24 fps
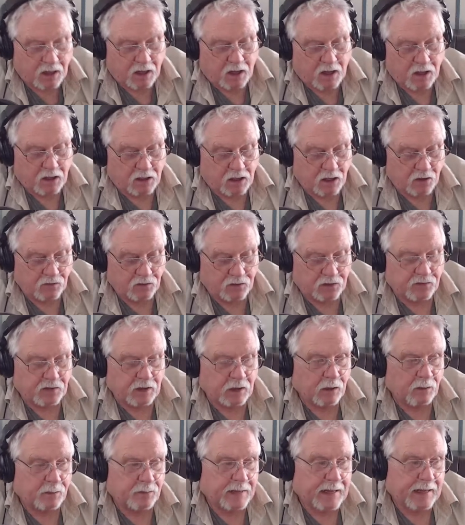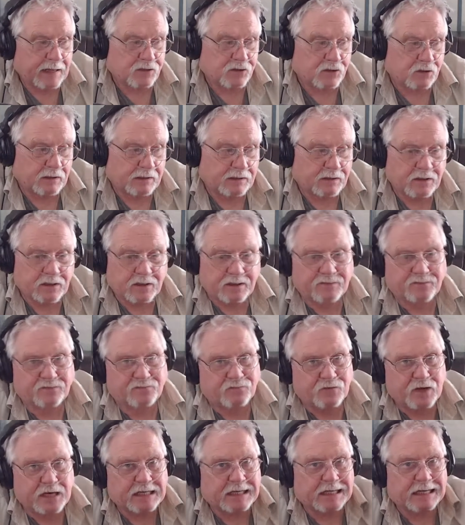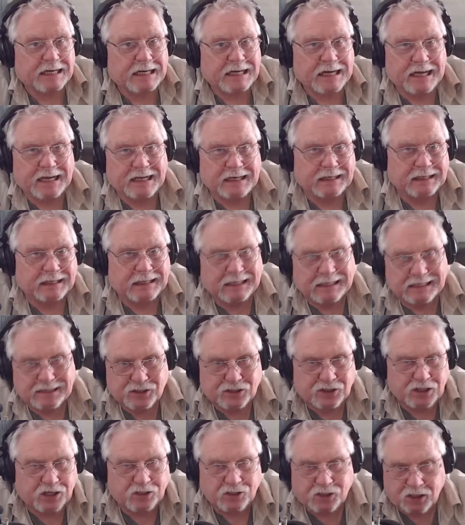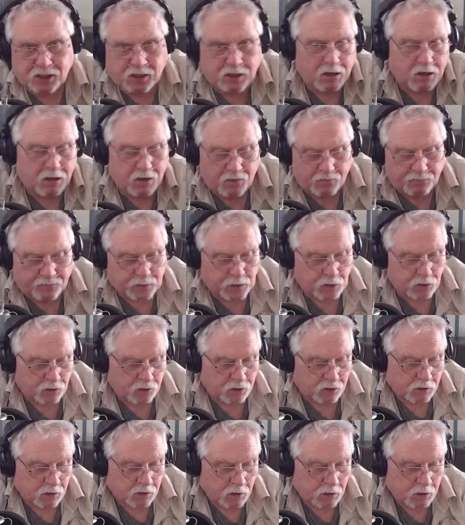COVID developed naturally. The freaking headline says it all, folks.